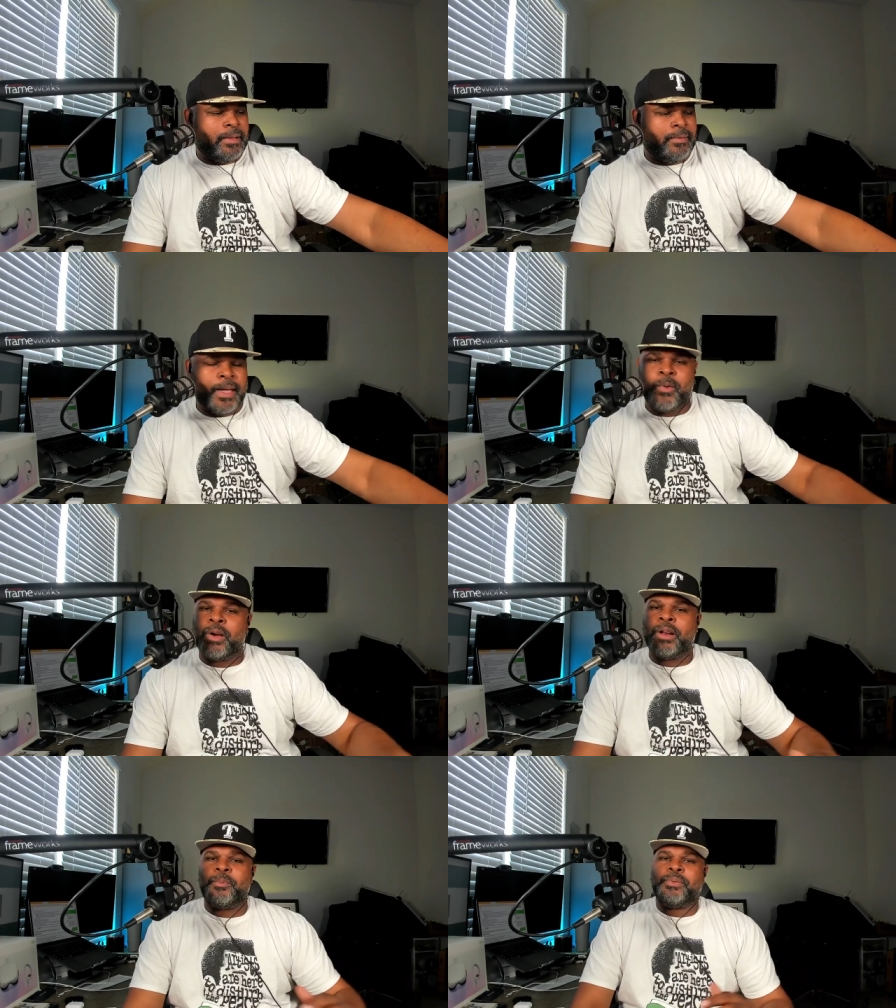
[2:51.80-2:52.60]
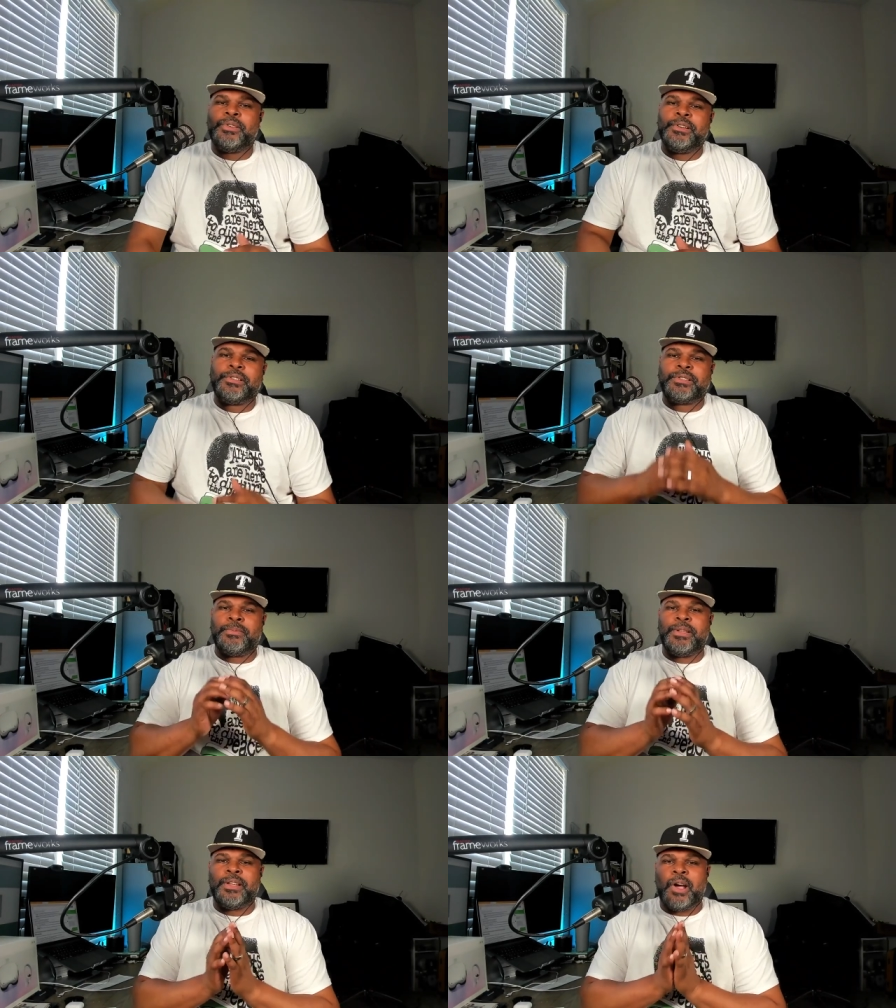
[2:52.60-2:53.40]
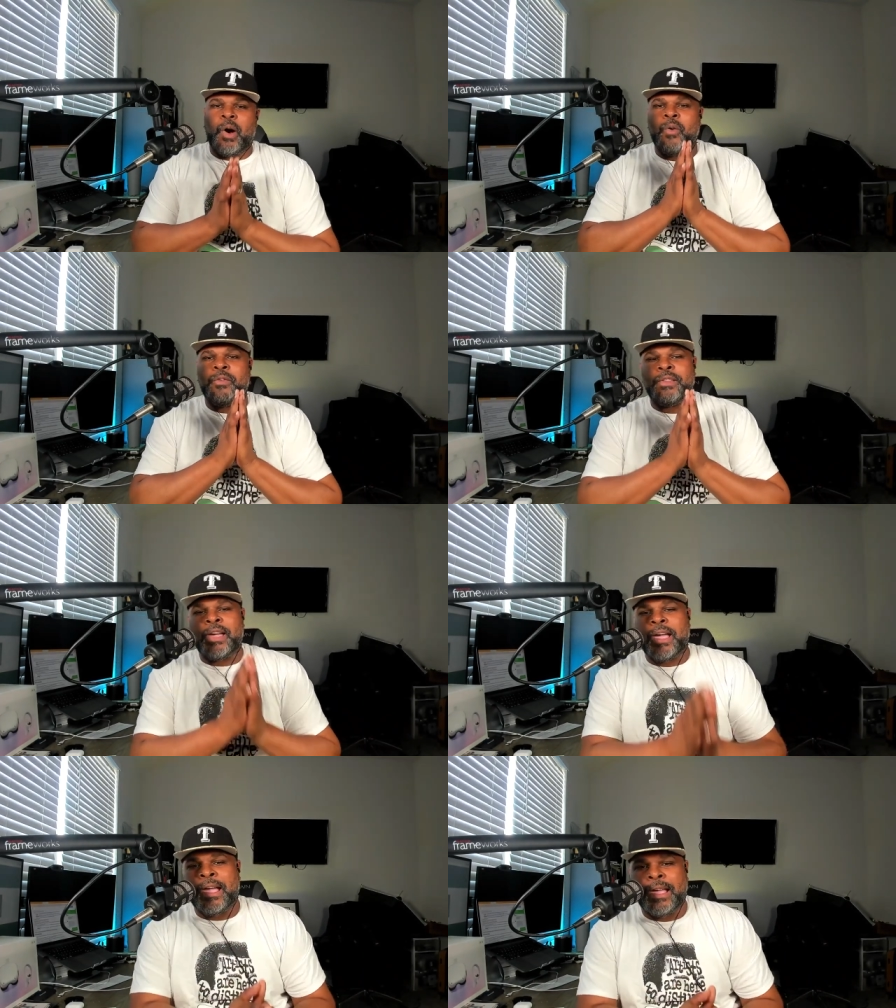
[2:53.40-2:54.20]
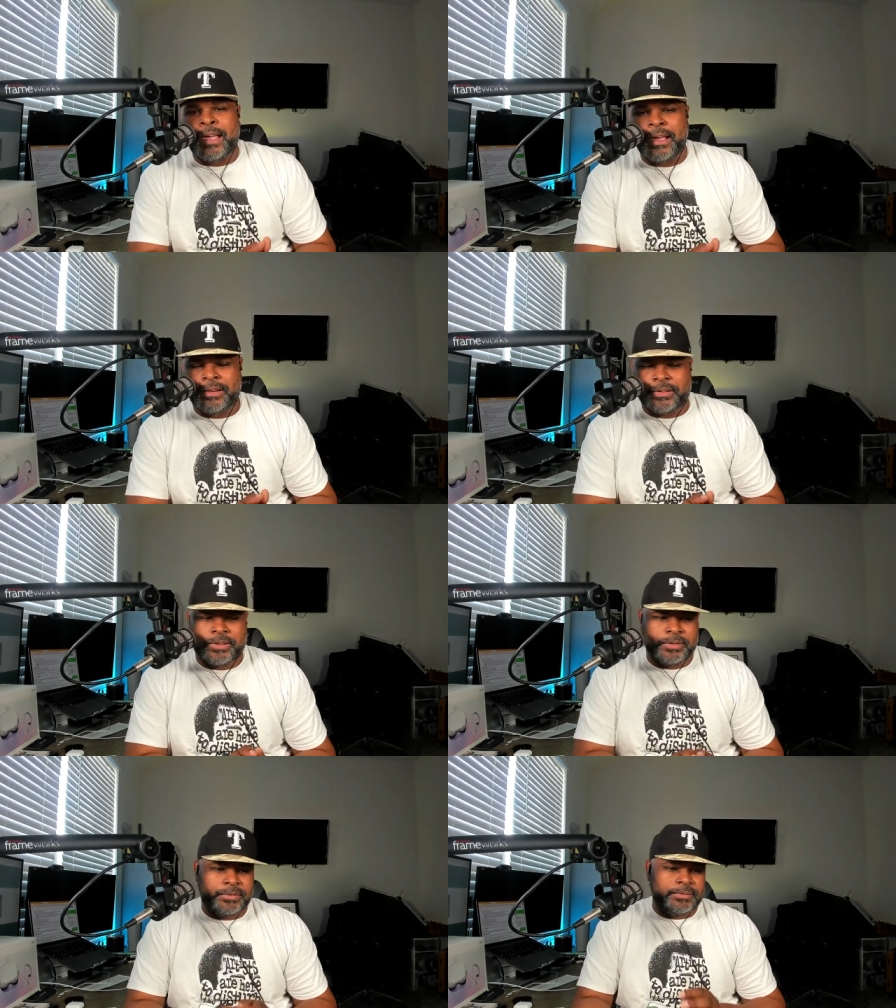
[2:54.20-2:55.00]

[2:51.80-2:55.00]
they want to push me over the edge